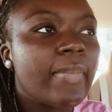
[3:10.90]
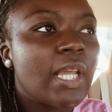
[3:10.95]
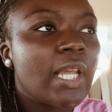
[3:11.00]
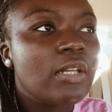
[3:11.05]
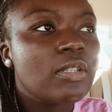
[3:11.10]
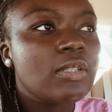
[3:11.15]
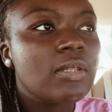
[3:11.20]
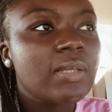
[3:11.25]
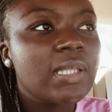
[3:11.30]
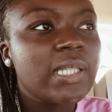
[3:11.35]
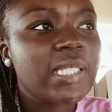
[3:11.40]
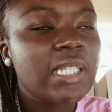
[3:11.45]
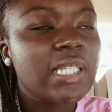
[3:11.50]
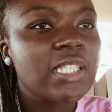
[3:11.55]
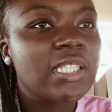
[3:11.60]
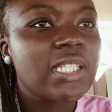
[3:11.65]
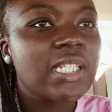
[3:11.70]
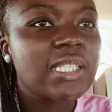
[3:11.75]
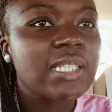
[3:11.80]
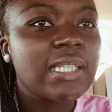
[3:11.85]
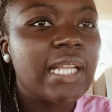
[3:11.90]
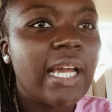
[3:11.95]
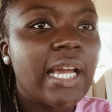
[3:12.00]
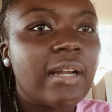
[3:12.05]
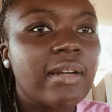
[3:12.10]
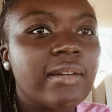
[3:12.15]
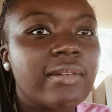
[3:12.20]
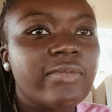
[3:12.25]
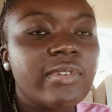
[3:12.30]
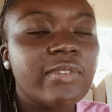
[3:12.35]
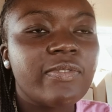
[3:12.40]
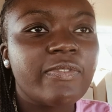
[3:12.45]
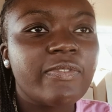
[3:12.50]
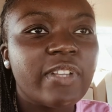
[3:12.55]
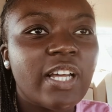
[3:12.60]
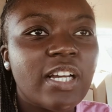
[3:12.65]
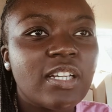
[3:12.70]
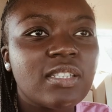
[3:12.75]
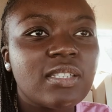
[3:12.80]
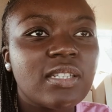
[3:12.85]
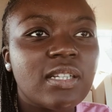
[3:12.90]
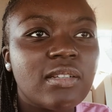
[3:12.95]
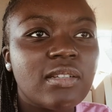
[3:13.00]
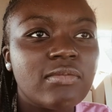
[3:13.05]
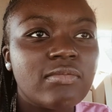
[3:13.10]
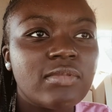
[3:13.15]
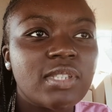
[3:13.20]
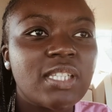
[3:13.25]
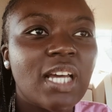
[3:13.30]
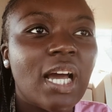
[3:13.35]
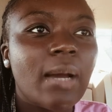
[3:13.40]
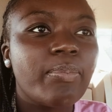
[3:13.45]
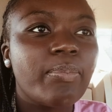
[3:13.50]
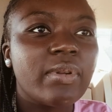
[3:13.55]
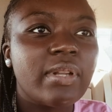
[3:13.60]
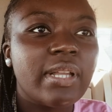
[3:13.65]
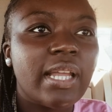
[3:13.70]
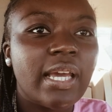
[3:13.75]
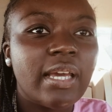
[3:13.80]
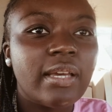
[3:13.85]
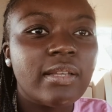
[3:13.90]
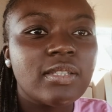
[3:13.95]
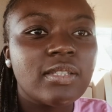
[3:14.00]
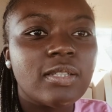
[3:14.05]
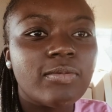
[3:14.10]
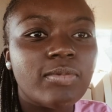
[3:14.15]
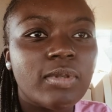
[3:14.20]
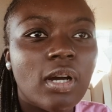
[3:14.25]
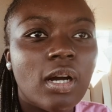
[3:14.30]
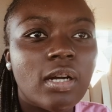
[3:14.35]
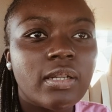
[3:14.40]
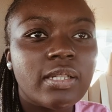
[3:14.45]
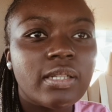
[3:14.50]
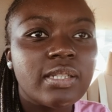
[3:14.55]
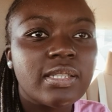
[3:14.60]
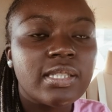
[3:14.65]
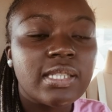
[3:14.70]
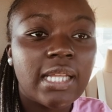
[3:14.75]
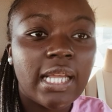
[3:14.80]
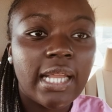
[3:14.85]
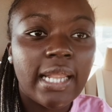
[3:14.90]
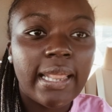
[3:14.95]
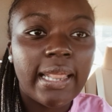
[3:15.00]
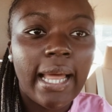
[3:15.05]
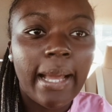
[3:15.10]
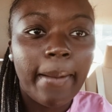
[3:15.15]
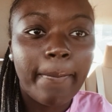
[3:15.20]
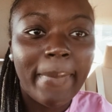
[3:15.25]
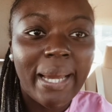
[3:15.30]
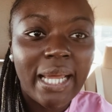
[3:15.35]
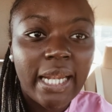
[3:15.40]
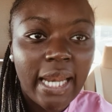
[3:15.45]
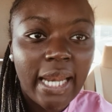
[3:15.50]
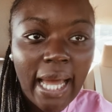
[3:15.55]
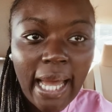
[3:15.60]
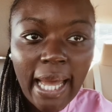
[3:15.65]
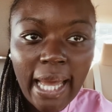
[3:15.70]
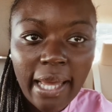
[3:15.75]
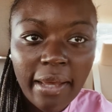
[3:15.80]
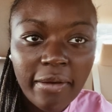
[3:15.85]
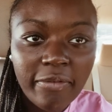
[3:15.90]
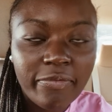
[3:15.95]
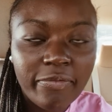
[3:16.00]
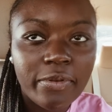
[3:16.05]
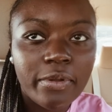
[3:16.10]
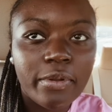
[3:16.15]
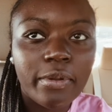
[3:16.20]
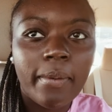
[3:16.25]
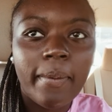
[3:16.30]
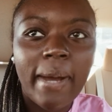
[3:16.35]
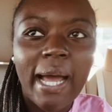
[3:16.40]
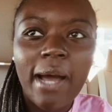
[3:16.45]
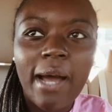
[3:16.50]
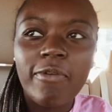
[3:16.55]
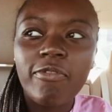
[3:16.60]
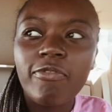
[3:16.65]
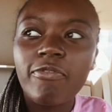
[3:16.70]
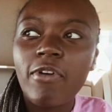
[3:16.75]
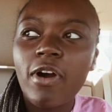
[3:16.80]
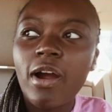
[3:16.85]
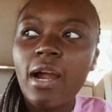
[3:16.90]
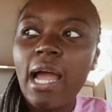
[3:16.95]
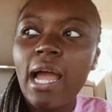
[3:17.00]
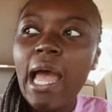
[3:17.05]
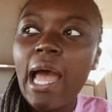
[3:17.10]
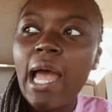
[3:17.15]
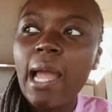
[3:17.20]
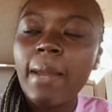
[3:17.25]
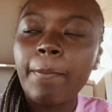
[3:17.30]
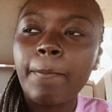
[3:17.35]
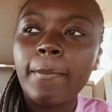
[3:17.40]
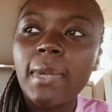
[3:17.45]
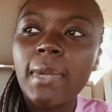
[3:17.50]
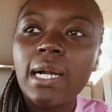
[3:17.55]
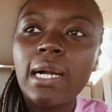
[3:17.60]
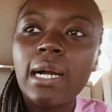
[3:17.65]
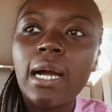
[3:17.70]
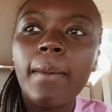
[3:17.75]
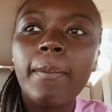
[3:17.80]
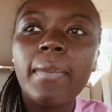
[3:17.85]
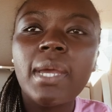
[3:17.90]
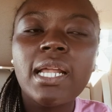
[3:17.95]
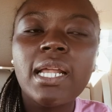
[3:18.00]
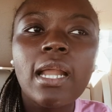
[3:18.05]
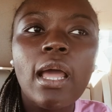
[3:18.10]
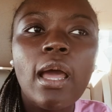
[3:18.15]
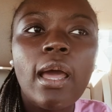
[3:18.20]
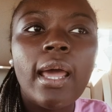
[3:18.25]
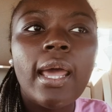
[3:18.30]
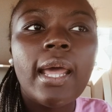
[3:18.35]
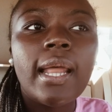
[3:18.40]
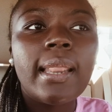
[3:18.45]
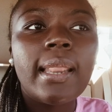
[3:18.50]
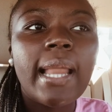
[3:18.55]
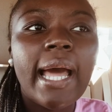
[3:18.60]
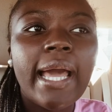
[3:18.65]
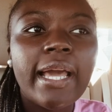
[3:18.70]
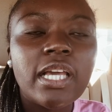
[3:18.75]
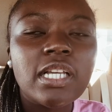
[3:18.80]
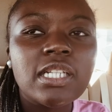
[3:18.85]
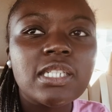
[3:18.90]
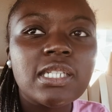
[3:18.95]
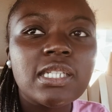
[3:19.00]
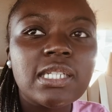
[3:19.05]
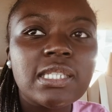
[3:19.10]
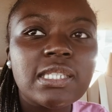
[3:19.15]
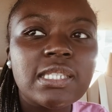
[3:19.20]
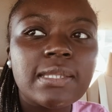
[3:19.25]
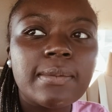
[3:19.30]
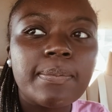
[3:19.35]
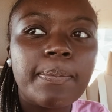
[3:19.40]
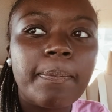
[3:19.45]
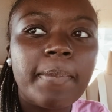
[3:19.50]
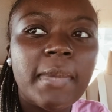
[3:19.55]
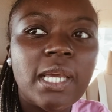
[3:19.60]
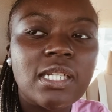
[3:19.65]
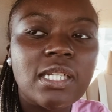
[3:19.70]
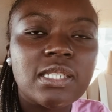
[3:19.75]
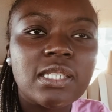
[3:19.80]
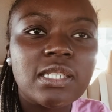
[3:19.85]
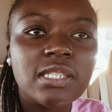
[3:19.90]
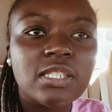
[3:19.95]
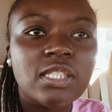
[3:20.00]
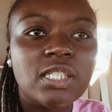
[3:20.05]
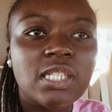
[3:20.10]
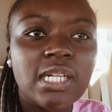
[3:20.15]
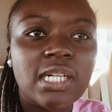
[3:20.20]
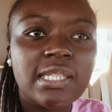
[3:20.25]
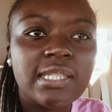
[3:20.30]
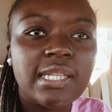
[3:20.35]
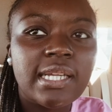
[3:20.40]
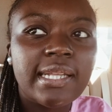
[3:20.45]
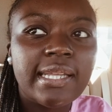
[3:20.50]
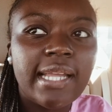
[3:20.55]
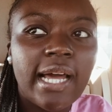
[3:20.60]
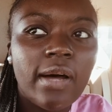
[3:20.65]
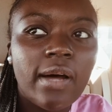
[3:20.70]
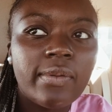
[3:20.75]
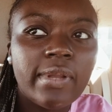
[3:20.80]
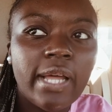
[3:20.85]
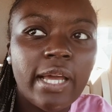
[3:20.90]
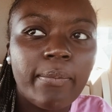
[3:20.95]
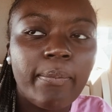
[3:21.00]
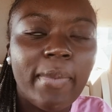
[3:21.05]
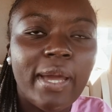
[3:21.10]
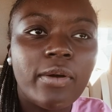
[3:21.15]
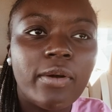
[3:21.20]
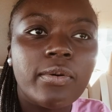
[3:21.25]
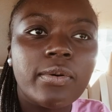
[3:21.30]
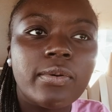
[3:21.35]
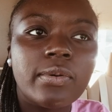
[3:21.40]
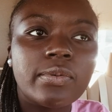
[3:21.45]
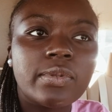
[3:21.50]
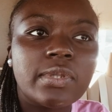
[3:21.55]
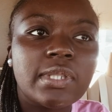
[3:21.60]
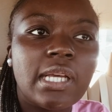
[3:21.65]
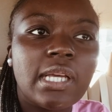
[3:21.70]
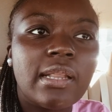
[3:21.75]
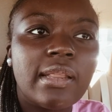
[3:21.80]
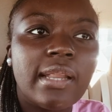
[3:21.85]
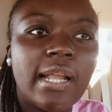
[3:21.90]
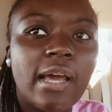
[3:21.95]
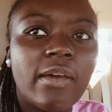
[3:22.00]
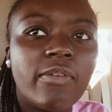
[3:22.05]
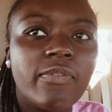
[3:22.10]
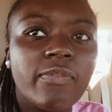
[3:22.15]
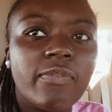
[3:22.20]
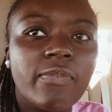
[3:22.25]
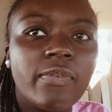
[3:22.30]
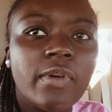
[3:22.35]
so this is just like a reflection type of day, to be honest. Like my life, you know, how far I'm coming. Like, it's just me just jotting down like my goals in life.